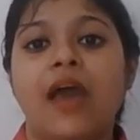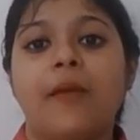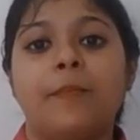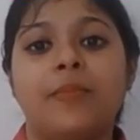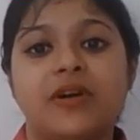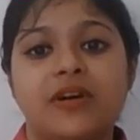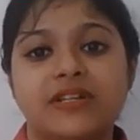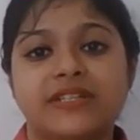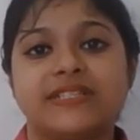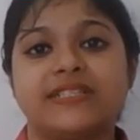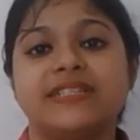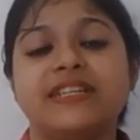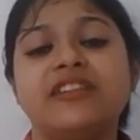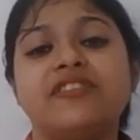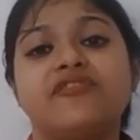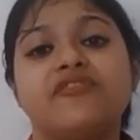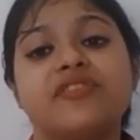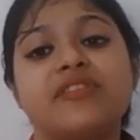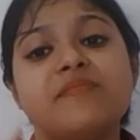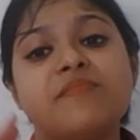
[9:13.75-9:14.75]

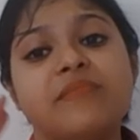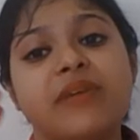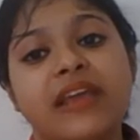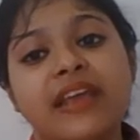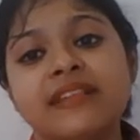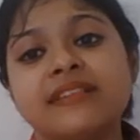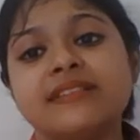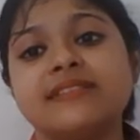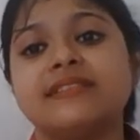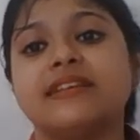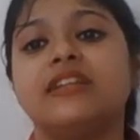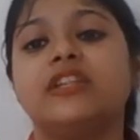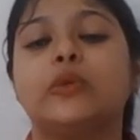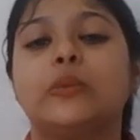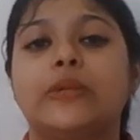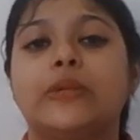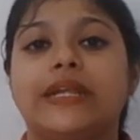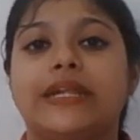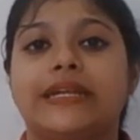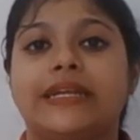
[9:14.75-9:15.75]
person remains a
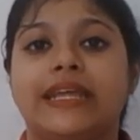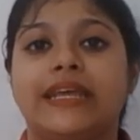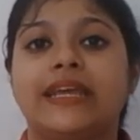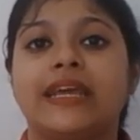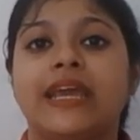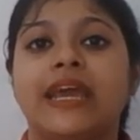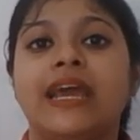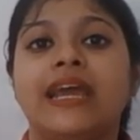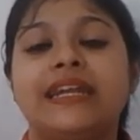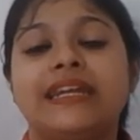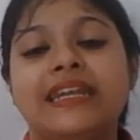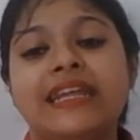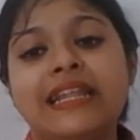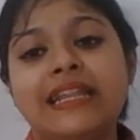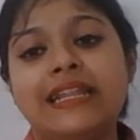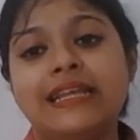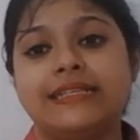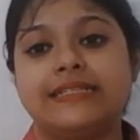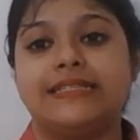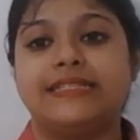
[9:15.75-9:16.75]
lunatic till
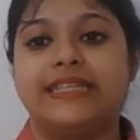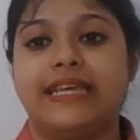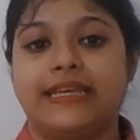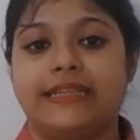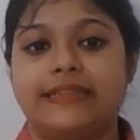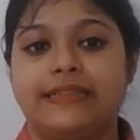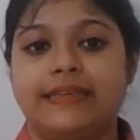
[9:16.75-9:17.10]
his death,